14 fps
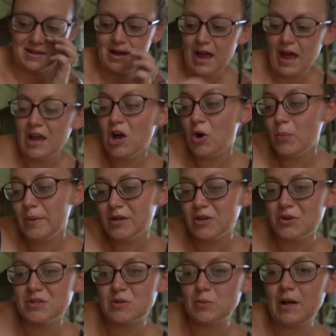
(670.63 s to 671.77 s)
I hope it
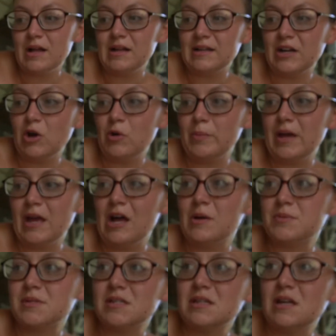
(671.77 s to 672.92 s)
goes well and I hope it helps.